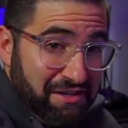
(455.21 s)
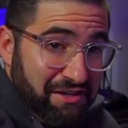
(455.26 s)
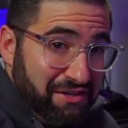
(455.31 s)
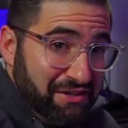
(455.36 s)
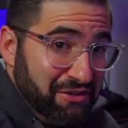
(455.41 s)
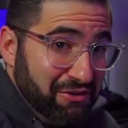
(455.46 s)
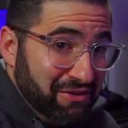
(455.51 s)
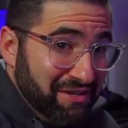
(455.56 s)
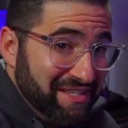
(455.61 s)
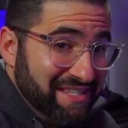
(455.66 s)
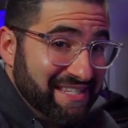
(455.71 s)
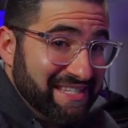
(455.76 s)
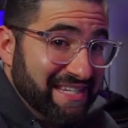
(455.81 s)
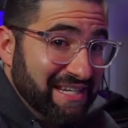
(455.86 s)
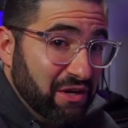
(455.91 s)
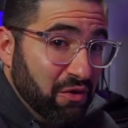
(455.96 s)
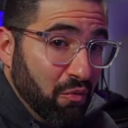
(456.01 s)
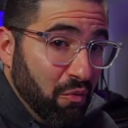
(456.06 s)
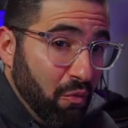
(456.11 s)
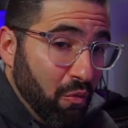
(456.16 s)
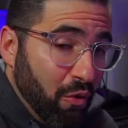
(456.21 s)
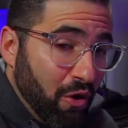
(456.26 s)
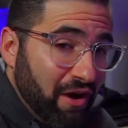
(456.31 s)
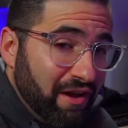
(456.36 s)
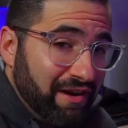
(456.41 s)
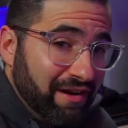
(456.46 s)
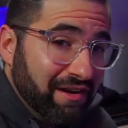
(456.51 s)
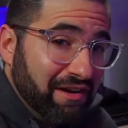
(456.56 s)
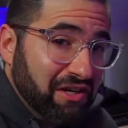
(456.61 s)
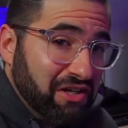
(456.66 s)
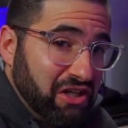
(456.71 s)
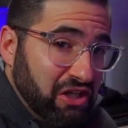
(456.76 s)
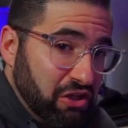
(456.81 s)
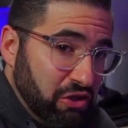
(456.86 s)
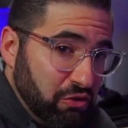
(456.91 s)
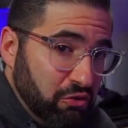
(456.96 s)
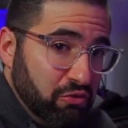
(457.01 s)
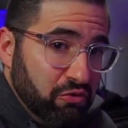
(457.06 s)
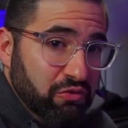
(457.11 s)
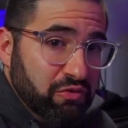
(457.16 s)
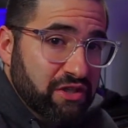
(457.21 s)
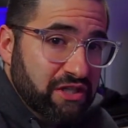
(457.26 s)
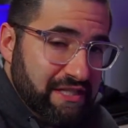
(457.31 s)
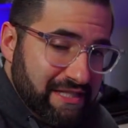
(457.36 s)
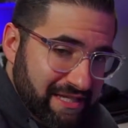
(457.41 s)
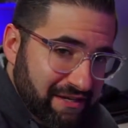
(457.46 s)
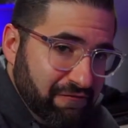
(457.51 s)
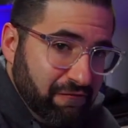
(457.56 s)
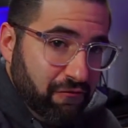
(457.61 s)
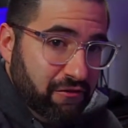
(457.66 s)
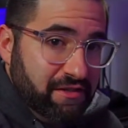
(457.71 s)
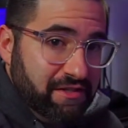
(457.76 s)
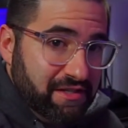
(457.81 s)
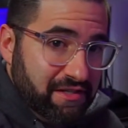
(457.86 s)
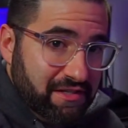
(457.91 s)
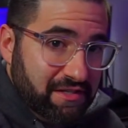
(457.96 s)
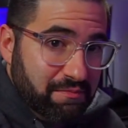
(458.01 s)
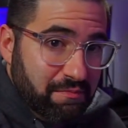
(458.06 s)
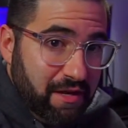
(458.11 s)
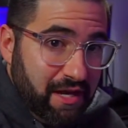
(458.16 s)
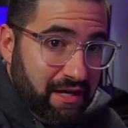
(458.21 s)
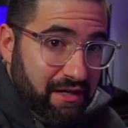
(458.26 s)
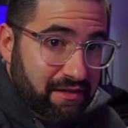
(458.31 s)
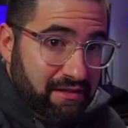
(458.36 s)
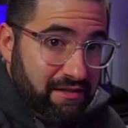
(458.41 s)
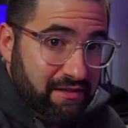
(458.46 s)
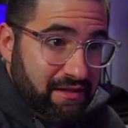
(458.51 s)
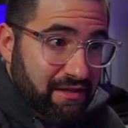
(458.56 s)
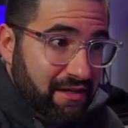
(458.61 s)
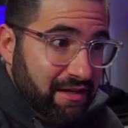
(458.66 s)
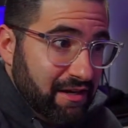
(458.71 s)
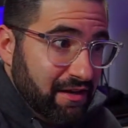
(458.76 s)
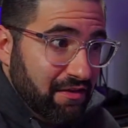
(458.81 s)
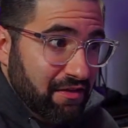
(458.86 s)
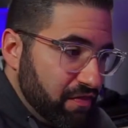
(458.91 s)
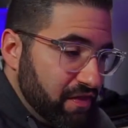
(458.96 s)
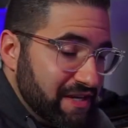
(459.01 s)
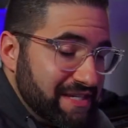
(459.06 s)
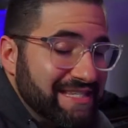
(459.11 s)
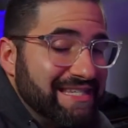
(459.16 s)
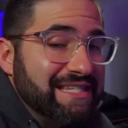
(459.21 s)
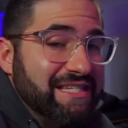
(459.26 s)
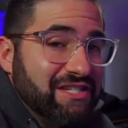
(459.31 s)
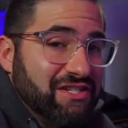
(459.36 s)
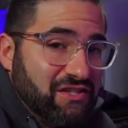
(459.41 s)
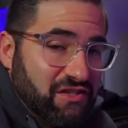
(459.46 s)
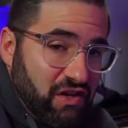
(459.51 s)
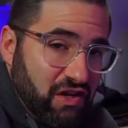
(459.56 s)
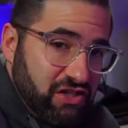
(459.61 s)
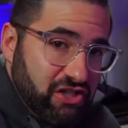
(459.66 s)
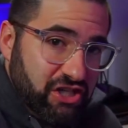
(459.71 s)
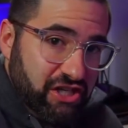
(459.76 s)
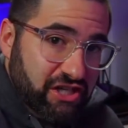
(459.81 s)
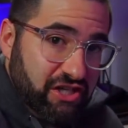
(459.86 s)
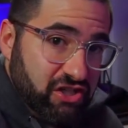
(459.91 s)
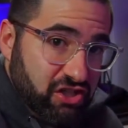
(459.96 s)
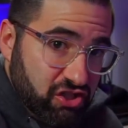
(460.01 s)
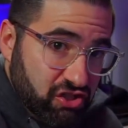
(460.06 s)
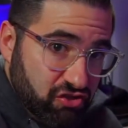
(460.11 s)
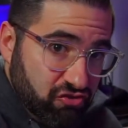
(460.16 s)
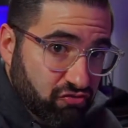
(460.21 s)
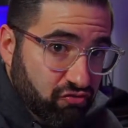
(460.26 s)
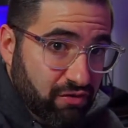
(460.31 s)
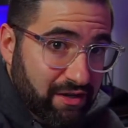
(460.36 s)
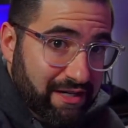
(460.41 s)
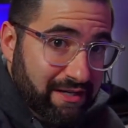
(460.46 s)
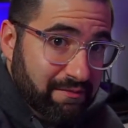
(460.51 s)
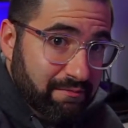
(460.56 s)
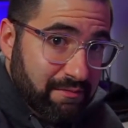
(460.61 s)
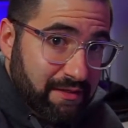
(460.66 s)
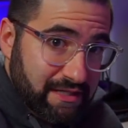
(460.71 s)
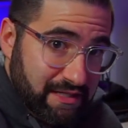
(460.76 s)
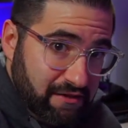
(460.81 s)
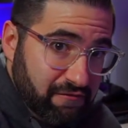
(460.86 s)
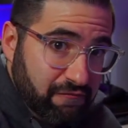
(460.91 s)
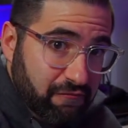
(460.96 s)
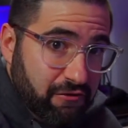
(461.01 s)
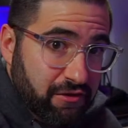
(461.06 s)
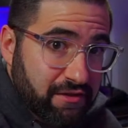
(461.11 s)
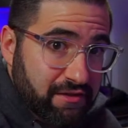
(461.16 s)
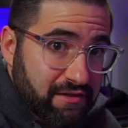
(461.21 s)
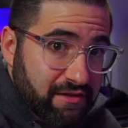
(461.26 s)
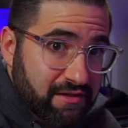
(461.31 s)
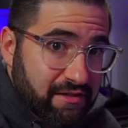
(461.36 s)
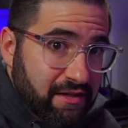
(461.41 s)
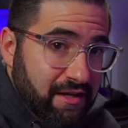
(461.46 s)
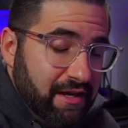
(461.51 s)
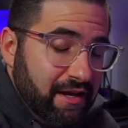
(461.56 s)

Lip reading: You can see what a huge difference this makes. This is such an extreme difference.